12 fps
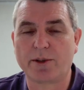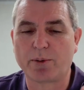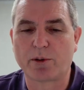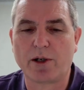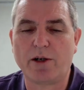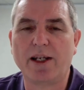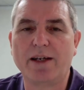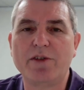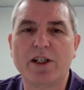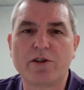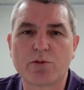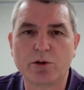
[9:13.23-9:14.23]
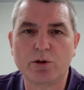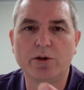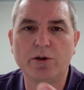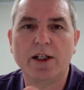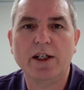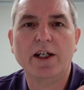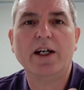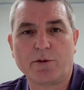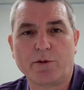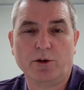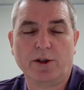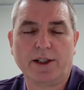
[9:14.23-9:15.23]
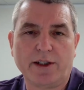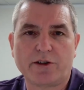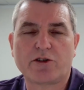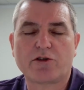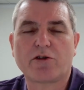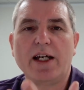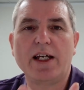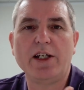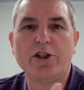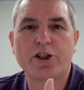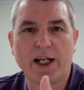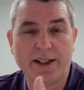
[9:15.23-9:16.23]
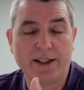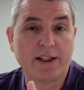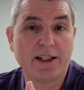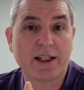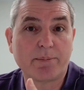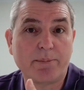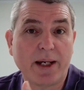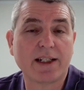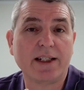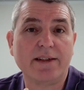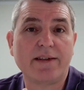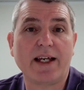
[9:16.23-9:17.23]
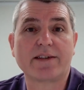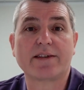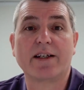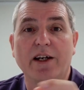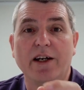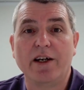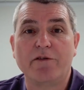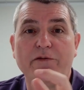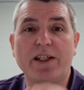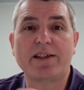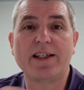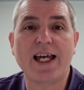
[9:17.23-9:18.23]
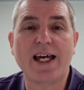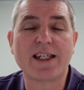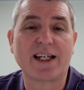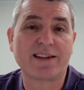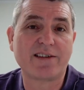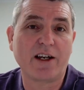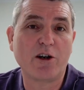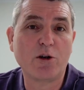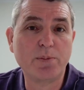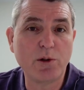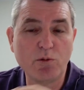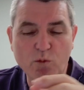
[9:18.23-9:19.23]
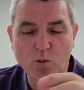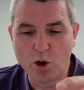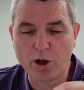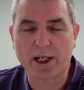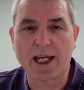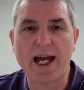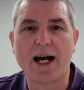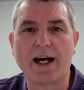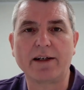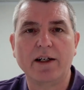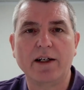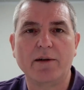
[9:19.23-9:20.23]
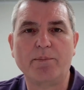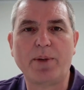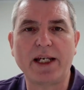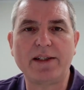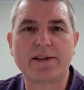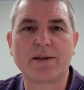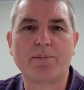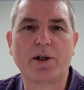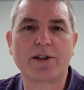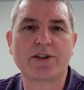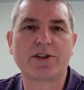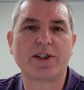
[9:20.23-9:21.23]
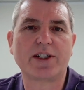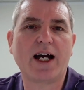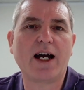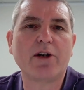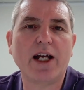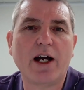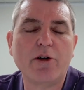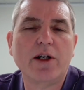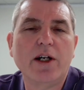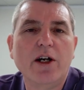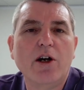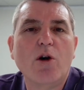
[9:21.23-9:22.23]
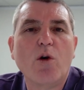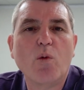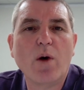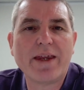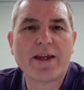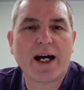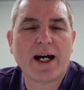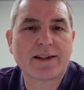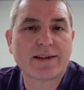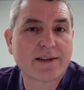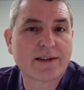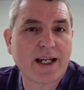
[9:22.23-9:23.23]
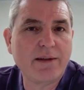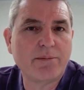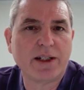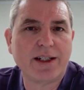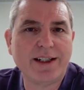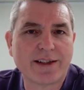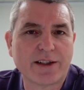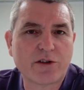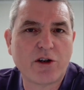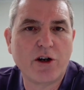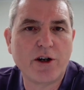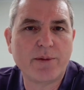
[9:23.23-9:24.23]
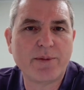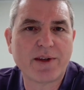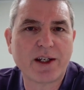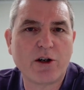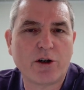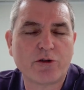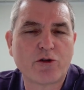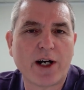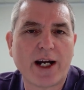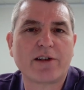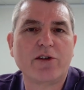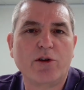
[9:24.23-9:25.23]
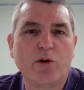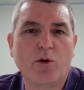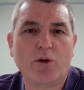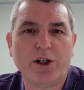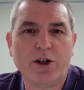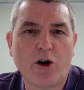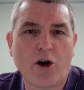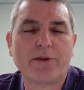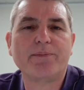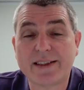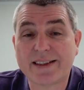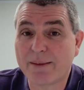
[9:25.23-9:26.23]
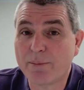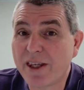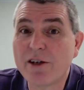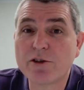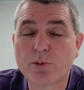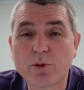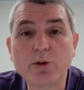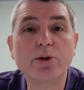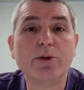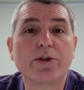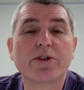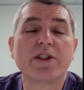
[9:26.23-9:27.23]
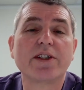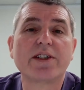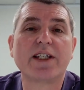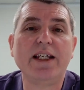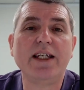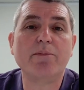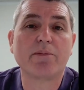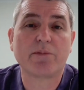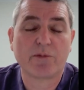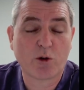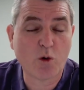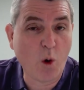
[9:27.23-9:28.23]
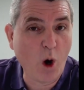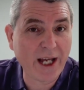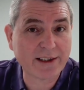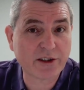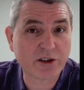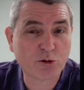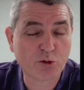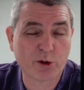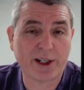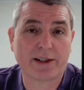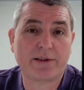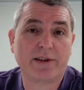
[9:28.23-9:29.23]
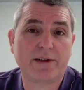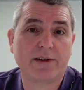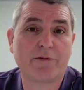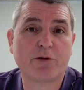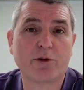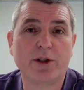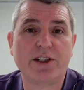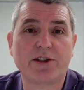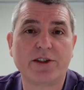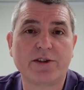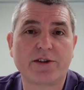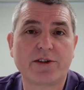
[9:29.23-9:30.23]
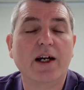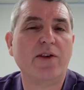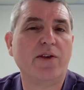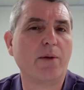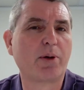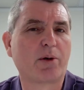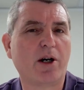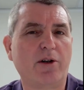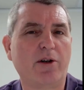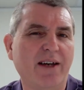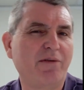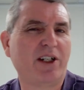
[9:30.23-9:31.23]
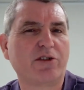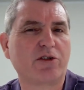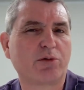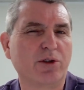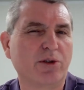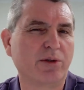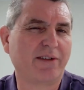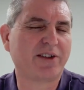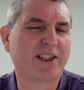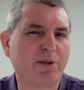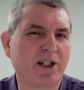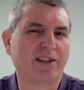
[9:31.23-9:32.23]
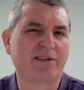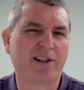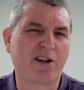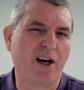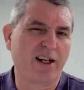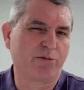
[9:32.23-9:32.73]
the parole evidence rule, the rule in Lestrange, and the Dick Bentley test, fit together to help you work out, based upon a scenario, whether a statement is a term of the contract or not. Some of those rules seem quite strict. For instance, the parole evidence rule. If someone kind of